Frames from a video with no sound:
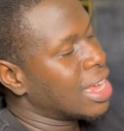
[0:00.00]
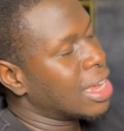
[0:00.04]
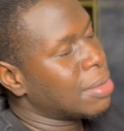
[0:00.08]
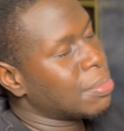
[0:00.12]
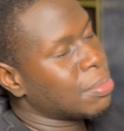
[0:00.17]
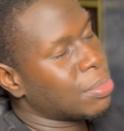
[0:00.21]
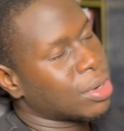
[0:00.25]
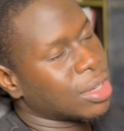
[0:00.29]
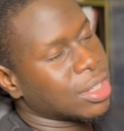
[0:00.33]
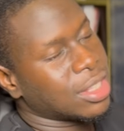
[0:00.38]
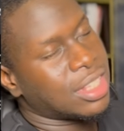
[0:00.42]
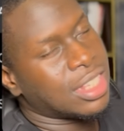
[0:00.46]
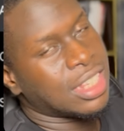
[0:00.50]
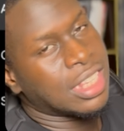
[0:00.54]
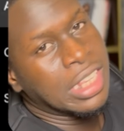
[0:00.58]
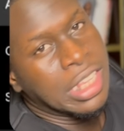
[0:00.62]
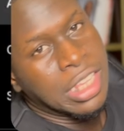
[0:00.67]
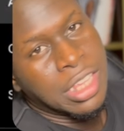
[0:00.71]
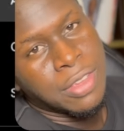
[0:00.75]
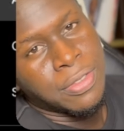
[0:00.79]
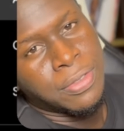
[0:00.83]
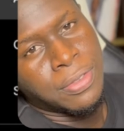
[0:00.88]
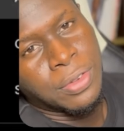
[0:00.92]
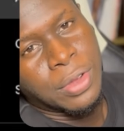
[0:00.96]
But
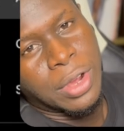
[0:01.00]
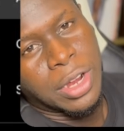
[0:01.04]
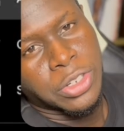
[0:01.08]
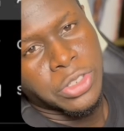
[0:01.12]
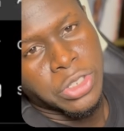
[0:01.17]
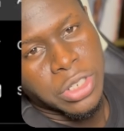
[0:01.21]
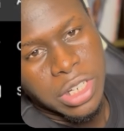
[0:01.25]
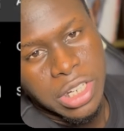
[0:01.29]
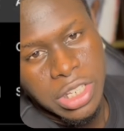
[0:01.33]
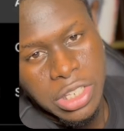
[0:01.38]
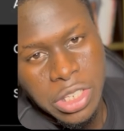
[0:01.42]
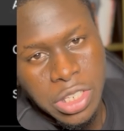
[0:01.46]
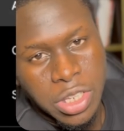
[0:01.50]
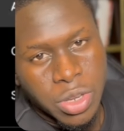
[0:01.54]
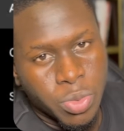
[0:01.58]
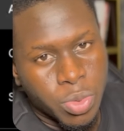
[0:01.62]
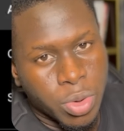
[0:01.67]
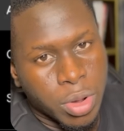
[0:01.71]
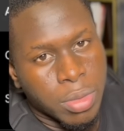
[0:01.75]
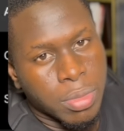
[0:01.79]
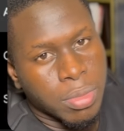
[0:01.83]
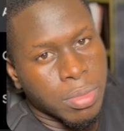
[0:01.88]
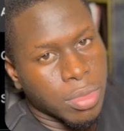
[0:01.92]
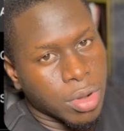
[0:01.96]
if you actually see
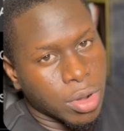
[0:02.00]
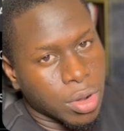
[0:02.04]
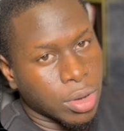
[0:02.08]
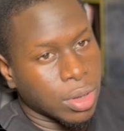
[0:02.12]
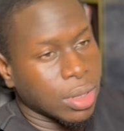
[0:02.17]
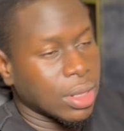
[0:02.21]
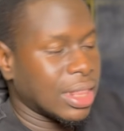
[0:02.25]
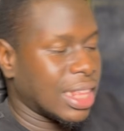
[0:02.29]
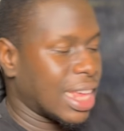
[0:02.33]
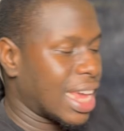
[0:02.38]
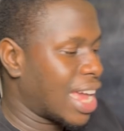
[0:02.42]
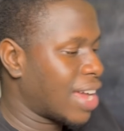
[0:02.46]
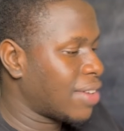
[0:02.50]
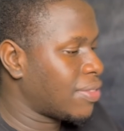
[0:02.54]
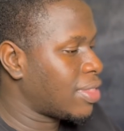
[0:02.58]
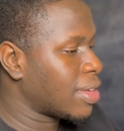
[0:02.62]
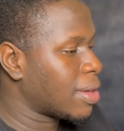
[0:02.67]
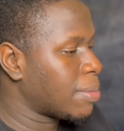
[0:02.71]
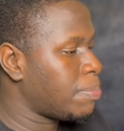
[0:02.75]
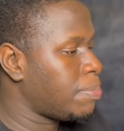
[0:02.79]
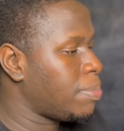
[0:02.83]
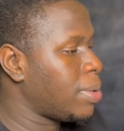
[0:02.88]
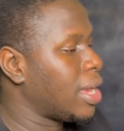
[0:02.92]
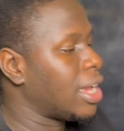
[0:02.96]
one more, they have the
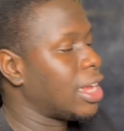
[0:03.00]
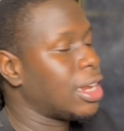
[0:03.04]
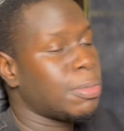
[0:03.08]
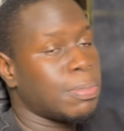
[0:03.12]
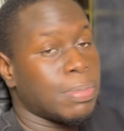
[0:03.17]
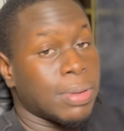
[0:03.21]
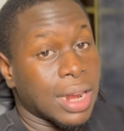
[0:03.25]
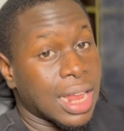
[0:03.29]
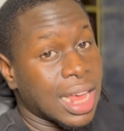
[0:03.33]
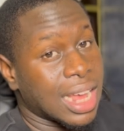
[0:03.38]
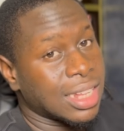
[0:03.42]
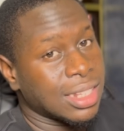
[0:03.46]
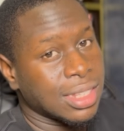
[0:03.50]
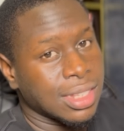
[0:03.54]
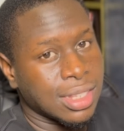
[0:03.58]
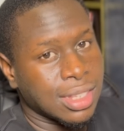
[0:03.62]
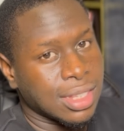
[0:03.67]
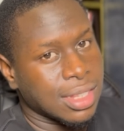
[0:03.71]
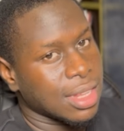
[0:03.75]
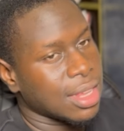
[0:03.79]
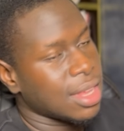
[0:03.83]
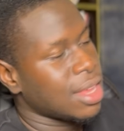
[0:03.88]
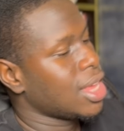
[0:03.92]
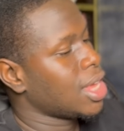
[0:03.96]
paid
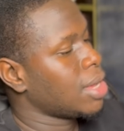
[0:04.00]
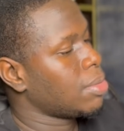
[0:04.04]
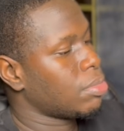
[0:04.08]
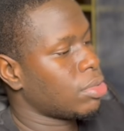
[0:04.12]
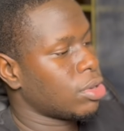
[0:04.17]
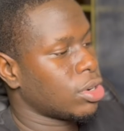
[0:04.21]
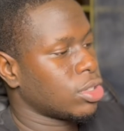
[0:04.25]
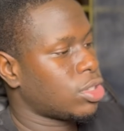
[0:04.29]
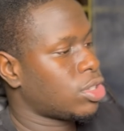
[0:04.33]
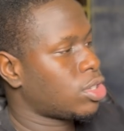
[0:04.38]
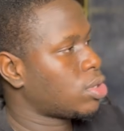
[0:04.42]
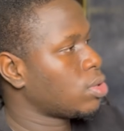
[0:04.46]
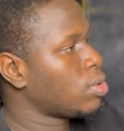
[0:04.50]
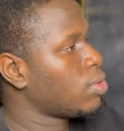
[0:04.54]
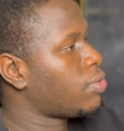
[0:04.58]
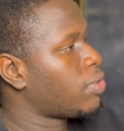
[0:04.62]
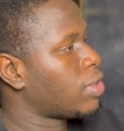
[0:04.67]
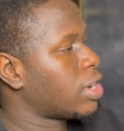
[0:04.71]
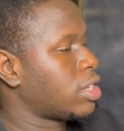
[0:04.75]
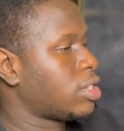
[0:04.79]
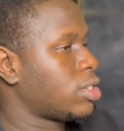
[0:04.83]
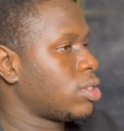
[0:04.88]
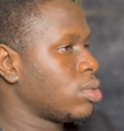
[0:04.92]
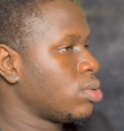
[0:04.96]
plans. But so
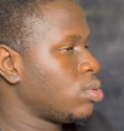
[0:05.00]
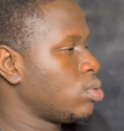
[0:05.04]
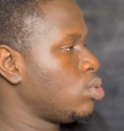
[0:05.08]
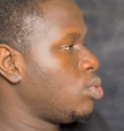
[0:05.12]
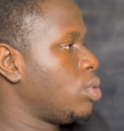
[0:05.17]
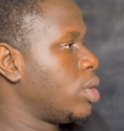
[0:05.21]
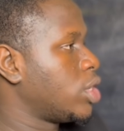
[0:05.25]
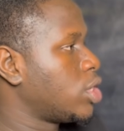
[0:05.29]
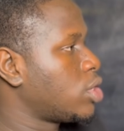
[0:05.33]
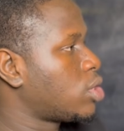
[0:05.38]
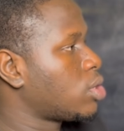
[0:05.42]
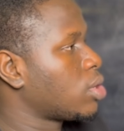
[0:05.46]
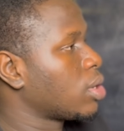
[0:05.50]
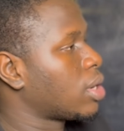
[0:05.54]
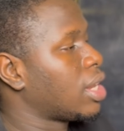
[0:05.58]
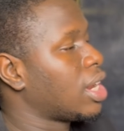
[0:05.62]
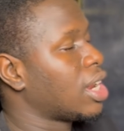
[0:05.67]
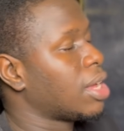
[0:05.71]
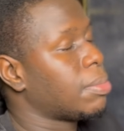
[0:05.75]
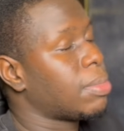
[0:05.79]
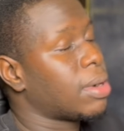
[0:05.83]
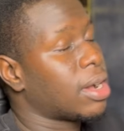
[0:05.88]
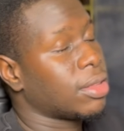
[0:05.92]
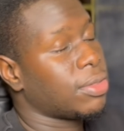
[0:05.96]
far so good. We're just talking
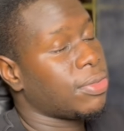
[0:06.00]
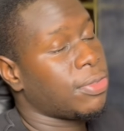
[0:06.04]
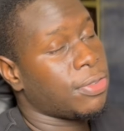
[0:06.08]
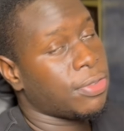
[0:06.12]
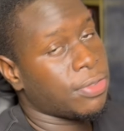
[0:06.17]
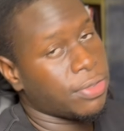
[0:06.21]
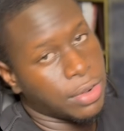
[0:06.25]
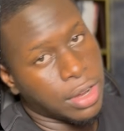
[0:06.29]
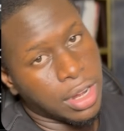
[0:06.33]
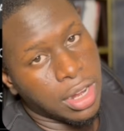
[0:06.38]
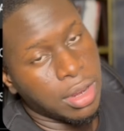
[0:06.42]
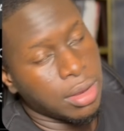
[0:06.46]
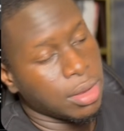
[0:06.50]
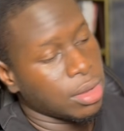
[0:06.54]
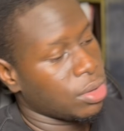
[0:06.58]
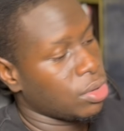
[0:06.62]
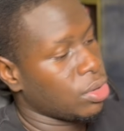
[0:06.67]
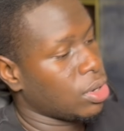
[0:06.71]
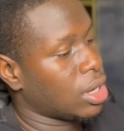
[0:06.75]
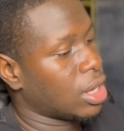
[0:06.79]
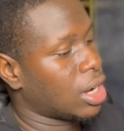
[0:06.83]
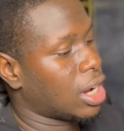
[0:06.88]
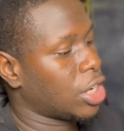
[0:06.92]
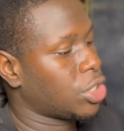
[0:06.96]
about free. You
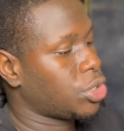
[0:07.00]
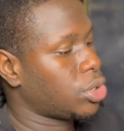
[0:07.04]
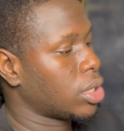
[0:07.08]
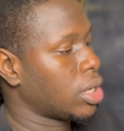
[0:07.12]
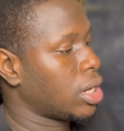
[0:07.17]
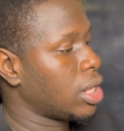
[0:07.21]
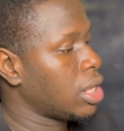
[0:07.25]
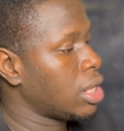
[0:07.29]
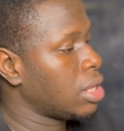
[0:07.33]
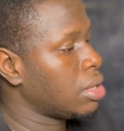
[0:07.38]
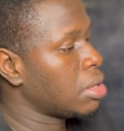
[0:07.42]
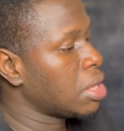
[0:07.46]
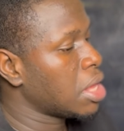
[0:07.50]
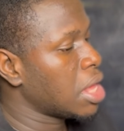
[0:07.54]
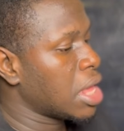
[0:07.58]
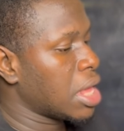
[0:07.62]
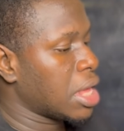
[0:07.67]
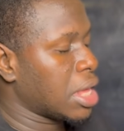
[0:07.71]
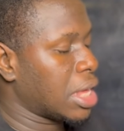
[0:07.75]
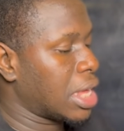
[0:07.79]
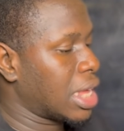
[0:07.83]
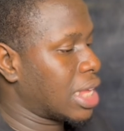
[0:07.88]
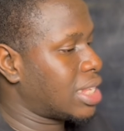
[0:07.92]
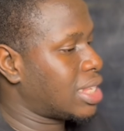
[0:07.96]
can actually
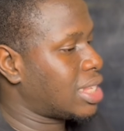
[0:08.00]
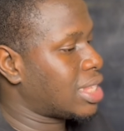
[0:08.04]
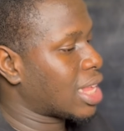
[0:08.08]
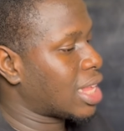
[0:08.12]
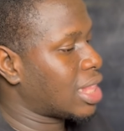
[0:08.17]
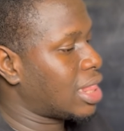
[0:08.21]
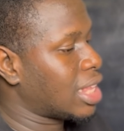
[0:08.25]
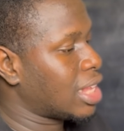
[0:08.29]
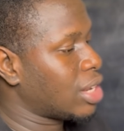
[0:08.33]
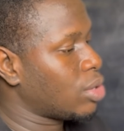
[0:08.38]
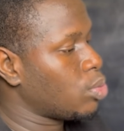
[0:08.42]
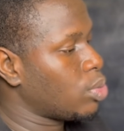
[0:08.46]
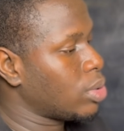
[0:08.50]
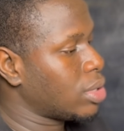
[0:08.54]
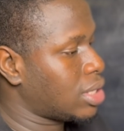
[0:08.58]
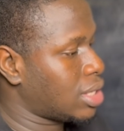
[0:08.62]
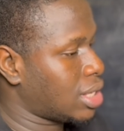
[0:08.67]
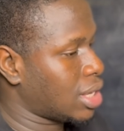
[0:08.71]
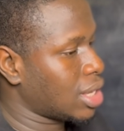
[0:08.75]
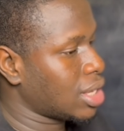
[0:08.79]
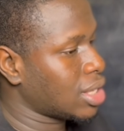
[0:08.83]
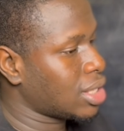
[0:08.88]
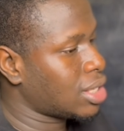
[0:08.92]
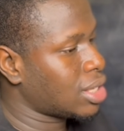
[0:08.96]
get started with
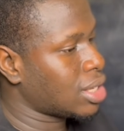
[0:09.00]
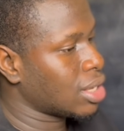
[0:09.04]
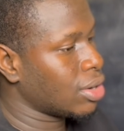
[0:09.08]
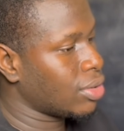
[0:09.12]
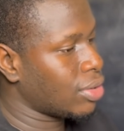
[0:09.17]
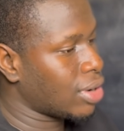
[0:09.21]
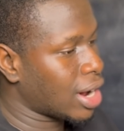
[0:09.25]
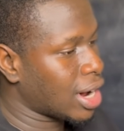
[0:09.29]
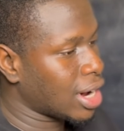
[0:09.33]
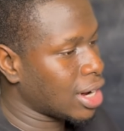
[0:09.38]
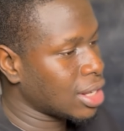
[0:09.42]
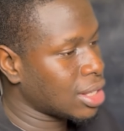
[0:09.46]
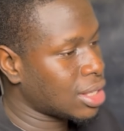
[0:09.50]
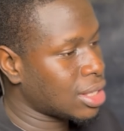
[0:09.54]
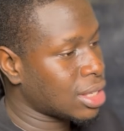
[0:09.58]
it, right?